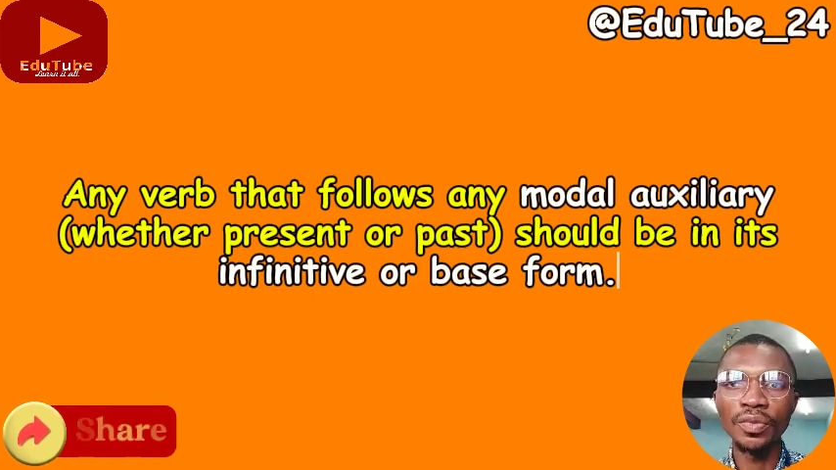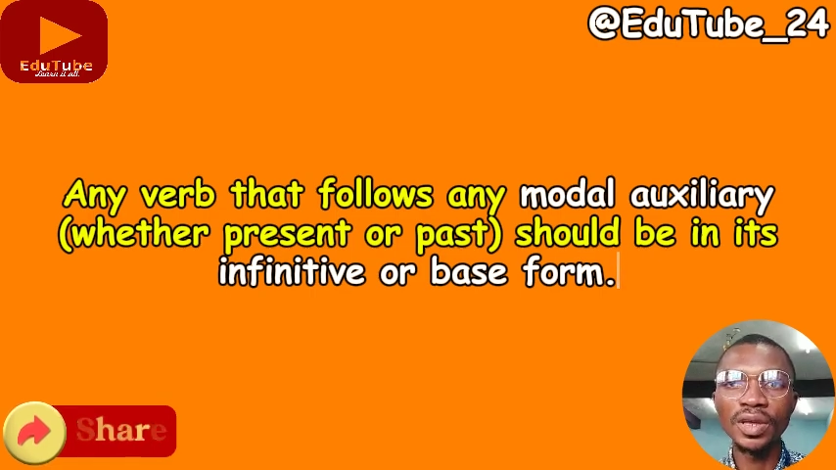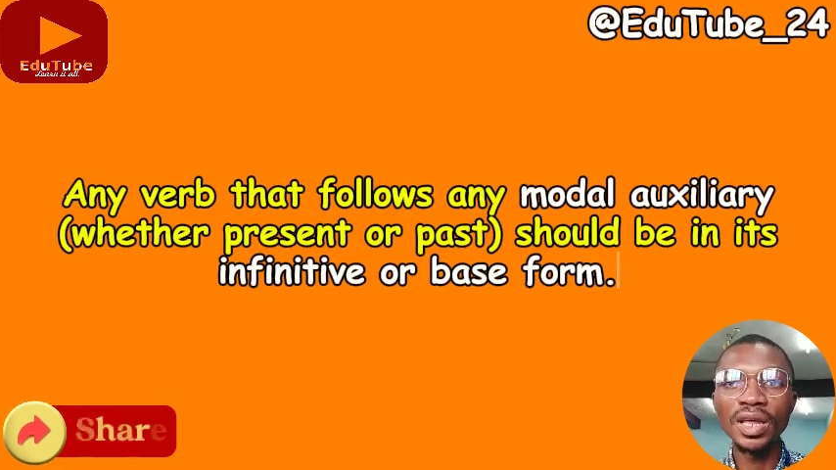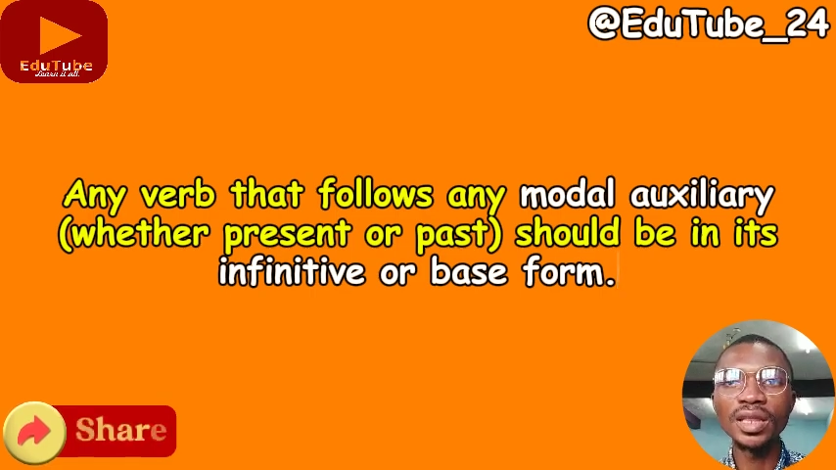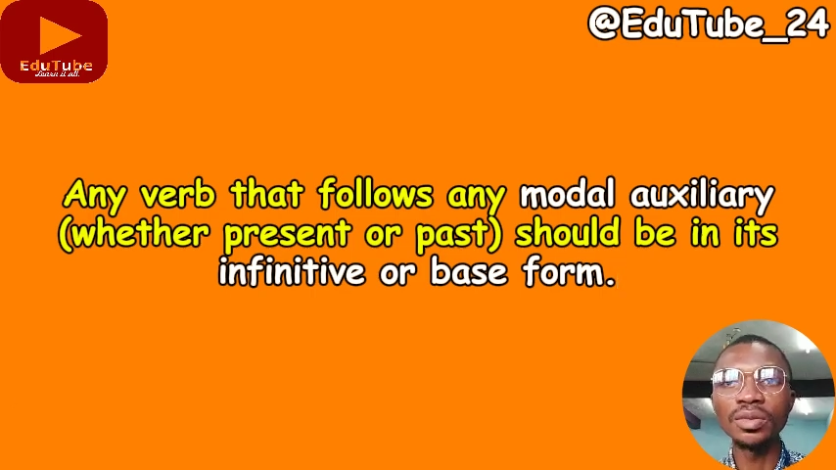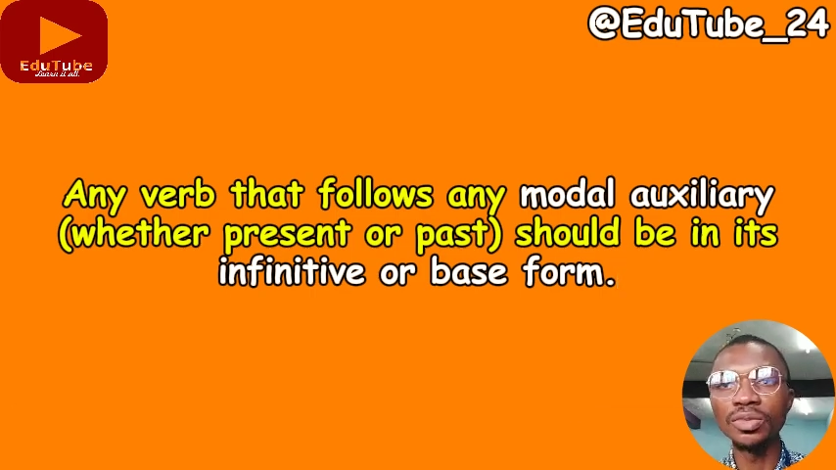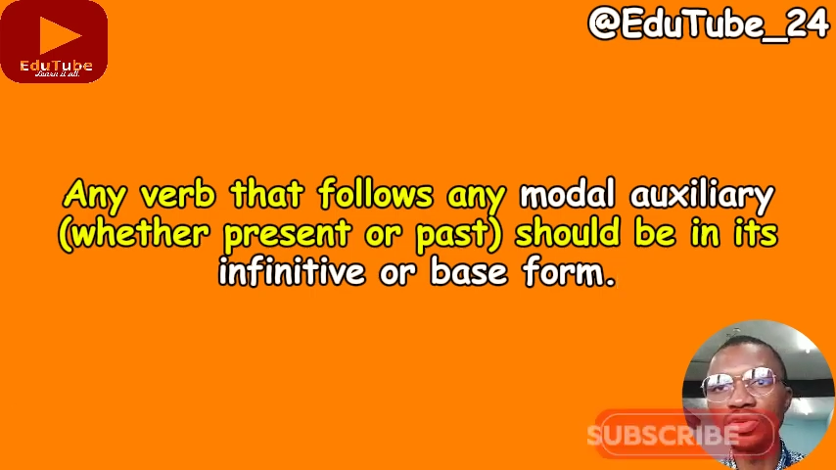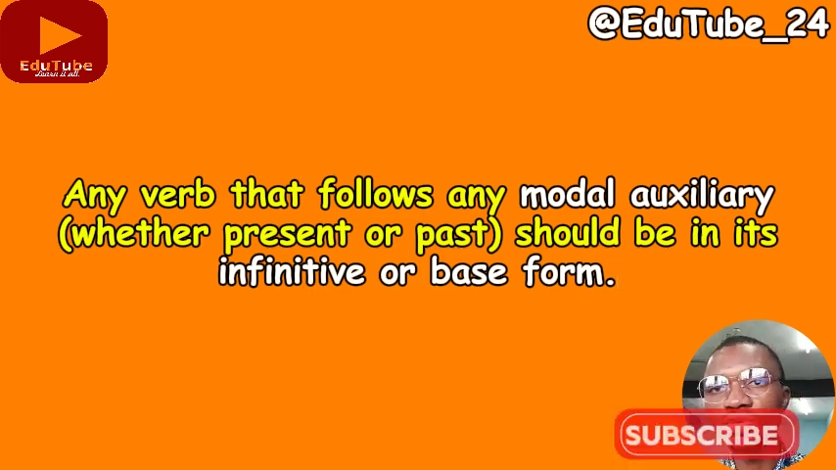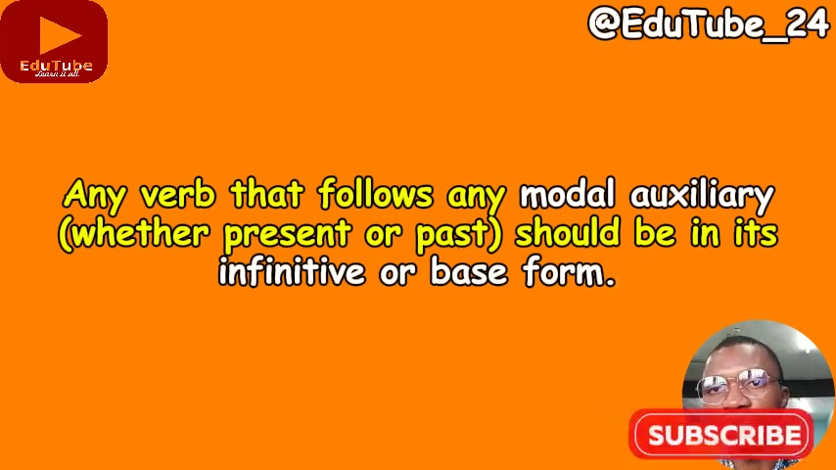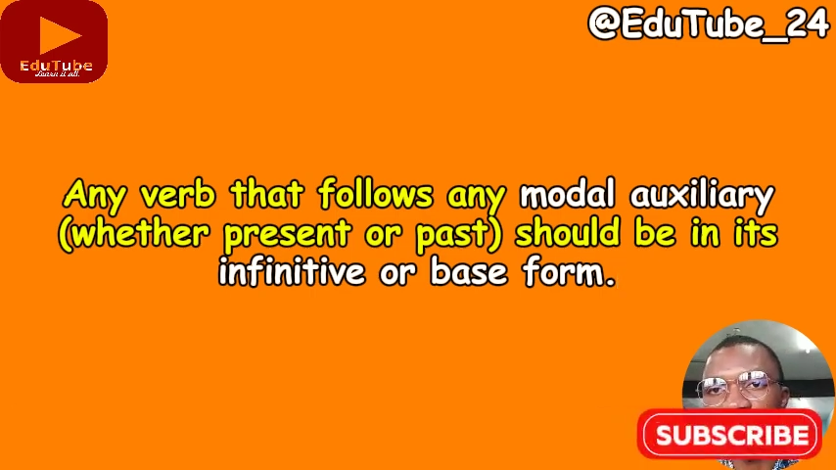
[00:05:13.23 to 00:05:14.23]
whether the
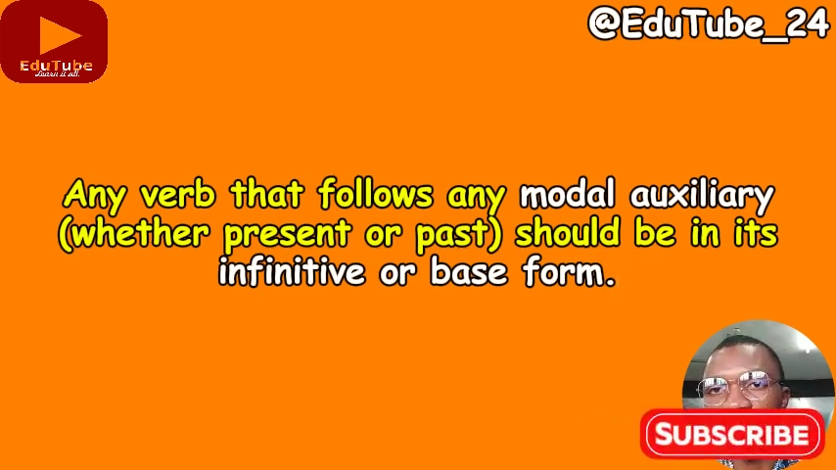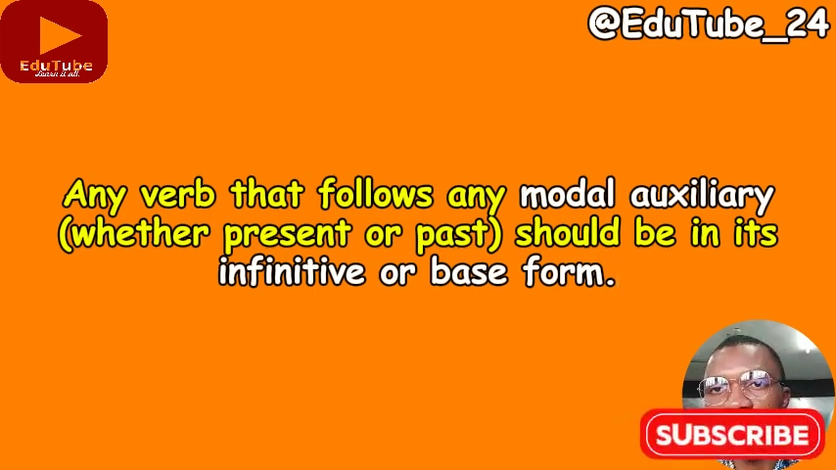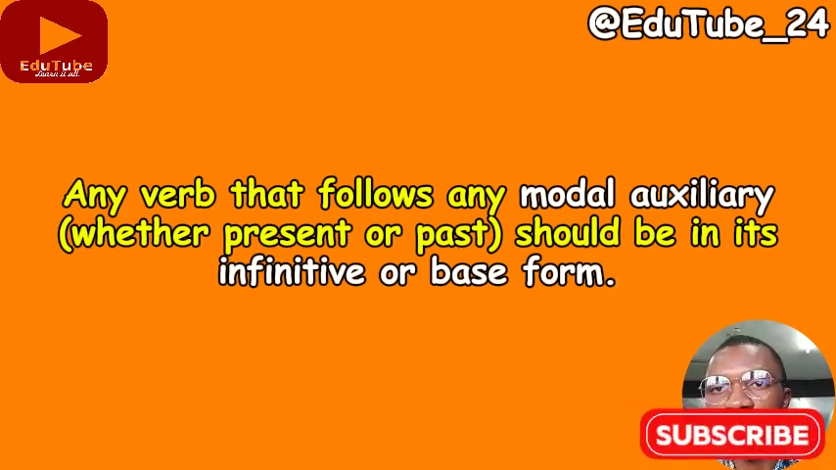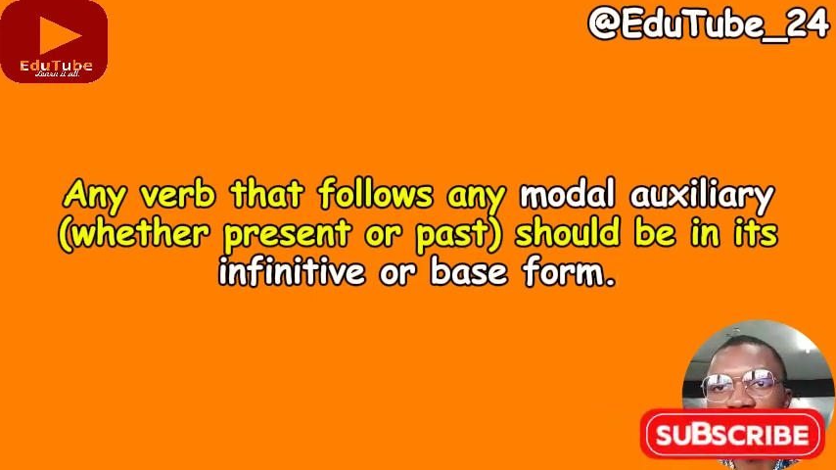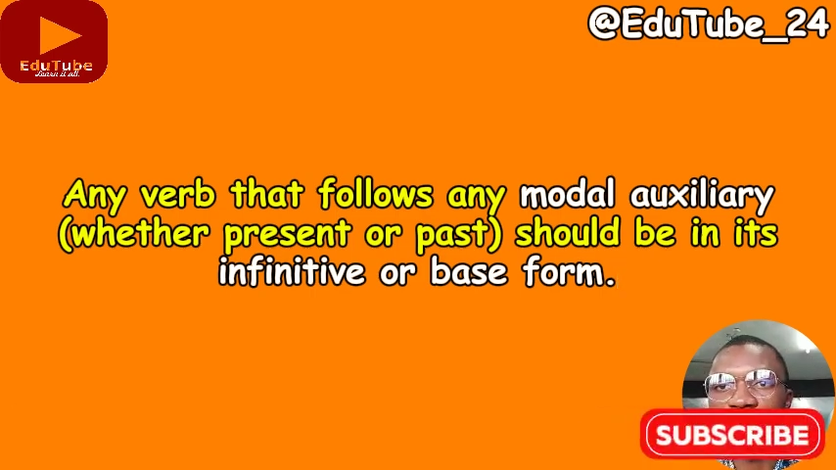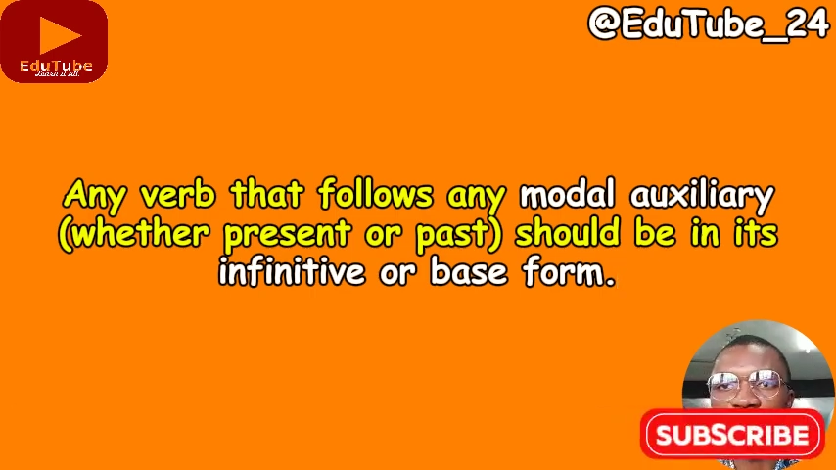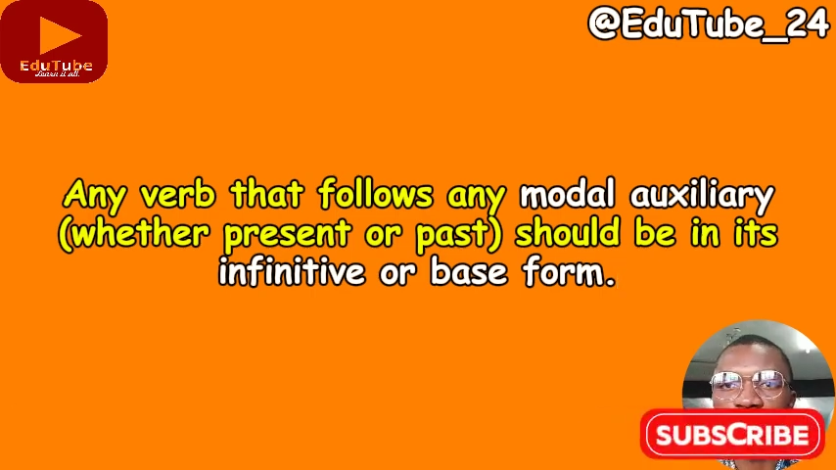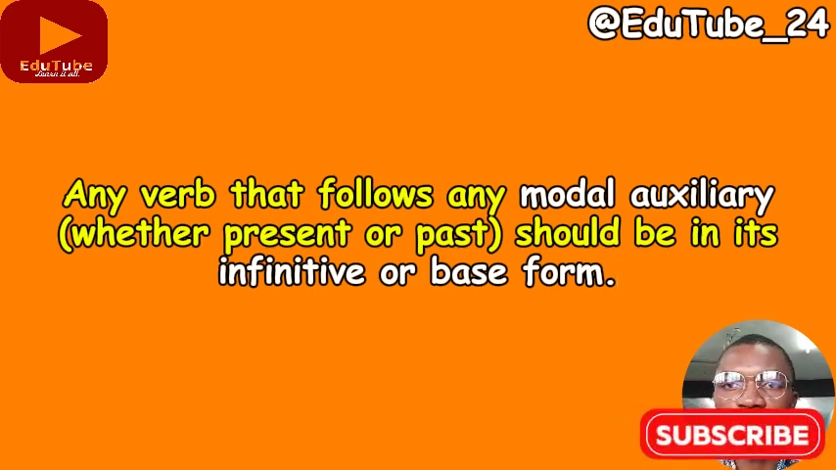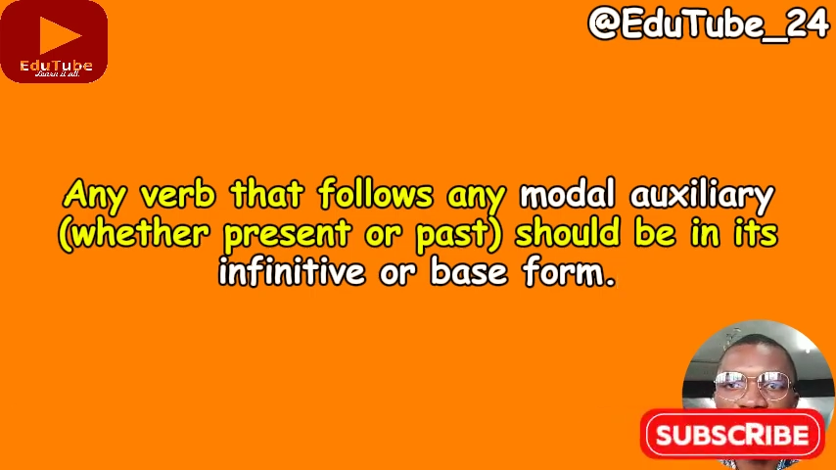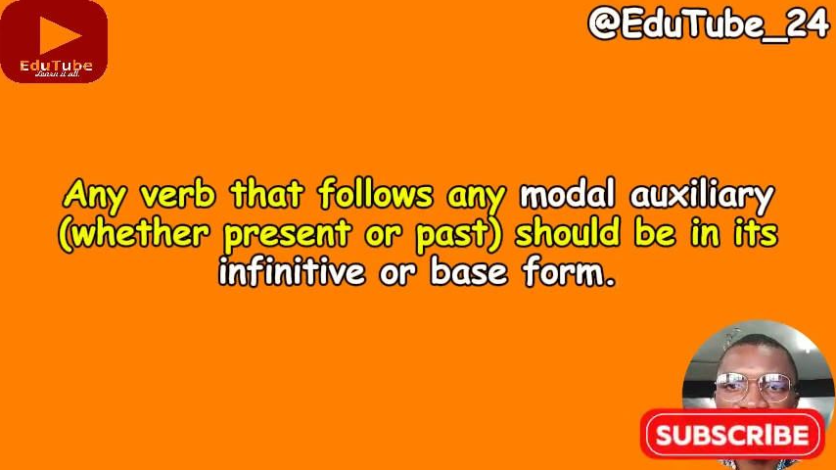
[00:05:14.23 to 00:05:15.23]
modal auxiliary is
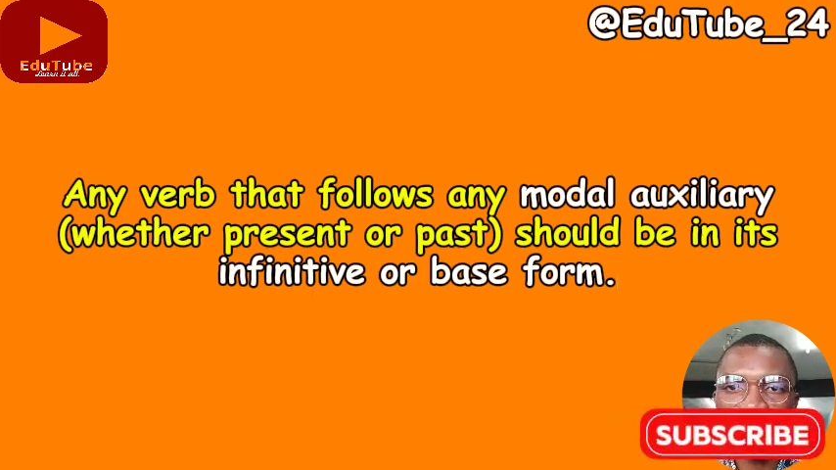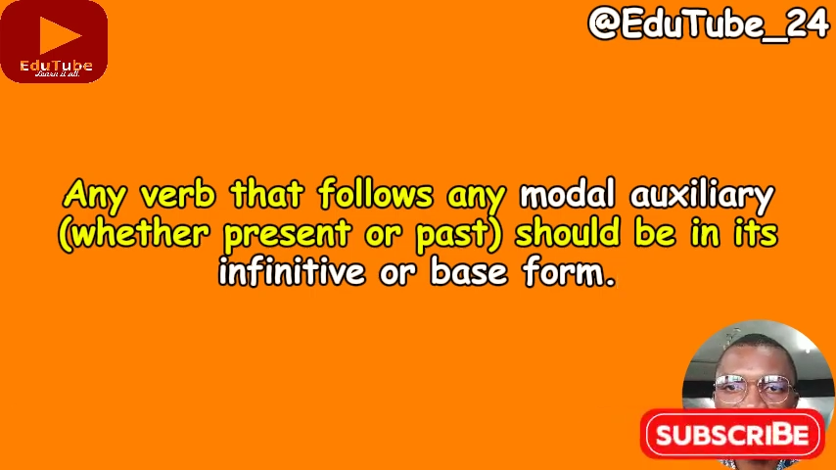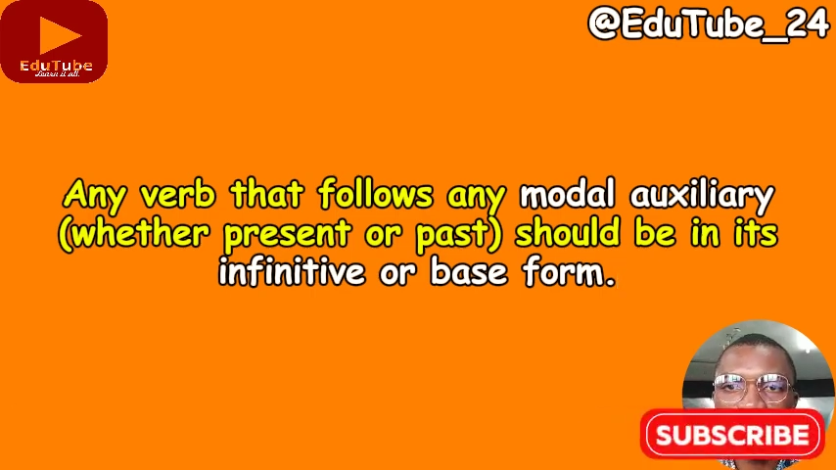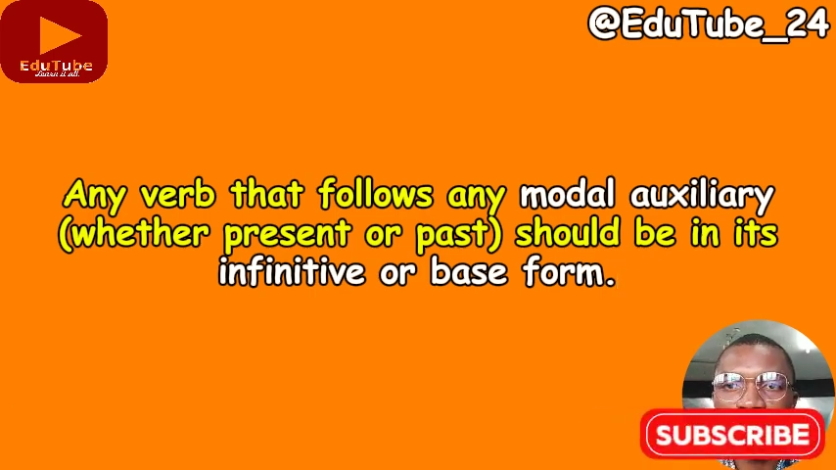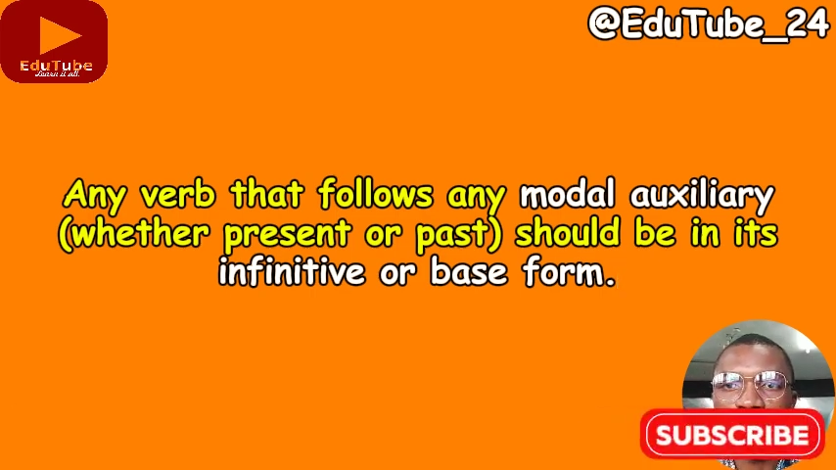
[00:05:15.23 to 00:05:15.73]
a past